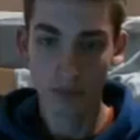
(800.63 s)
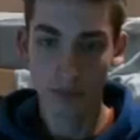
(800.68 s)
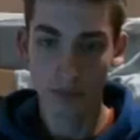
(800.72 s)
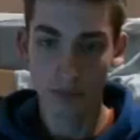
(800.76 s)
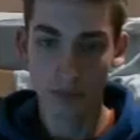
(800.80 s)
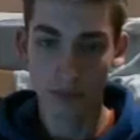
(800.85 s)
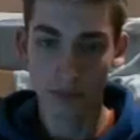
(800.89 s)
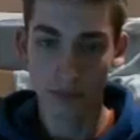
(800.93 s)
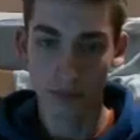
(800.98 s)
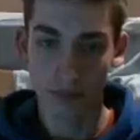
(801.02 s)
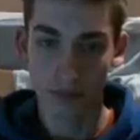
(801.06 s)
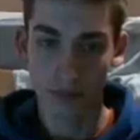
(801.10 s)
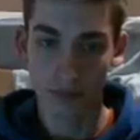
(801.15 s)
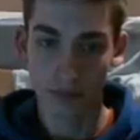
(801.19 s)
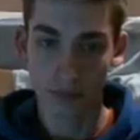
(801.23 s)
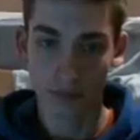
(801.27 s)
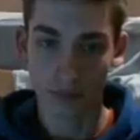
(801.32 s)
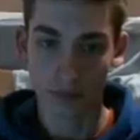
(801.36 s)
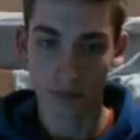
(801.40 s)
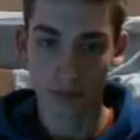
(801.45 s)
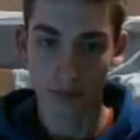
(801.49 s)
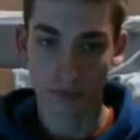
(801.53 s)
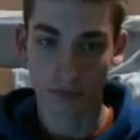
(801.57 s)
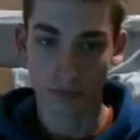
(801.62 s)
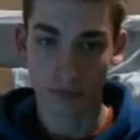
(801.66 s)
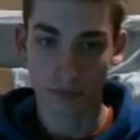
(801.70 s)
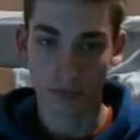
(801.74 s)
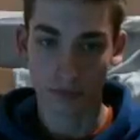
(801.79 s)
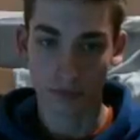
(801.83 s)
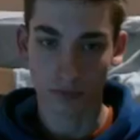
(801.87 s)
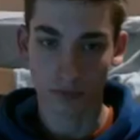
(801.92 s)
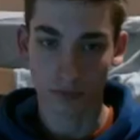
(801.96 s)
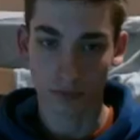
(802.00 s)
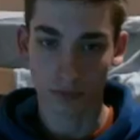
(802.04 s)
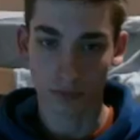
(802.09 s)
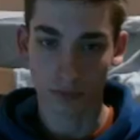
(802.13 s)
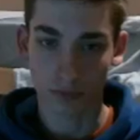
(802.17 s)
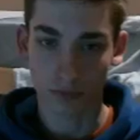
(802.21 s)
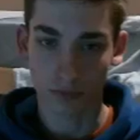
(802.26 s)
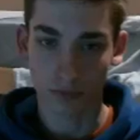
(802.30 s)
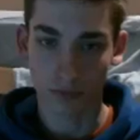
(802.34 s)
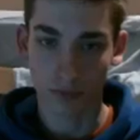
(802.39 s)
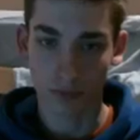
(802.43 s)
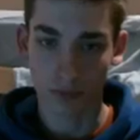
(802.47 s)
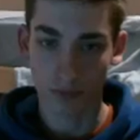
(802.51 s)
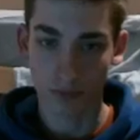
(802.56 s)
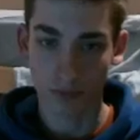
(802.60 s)

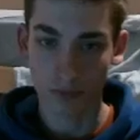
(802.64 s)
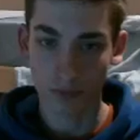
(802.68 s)
No one is speaking in this clip.